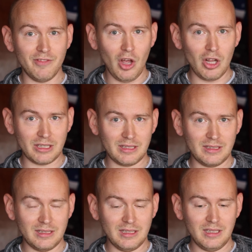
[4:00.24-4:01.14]
fault,
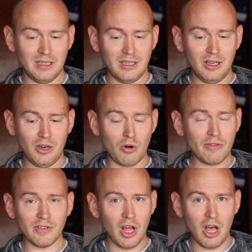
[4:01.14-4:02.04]
or a
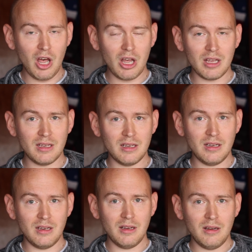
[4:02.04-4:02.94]
flaw,
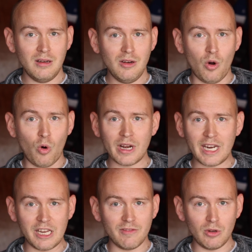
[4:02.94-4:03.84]
or an
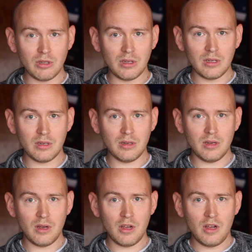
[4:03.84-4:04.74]
evil,
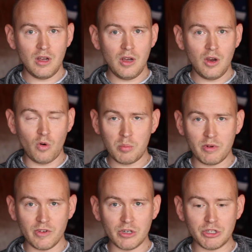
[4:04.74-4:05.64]
or a
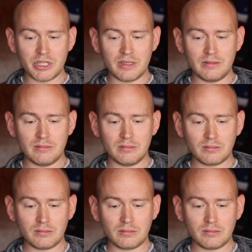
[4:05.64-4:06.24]
perversion.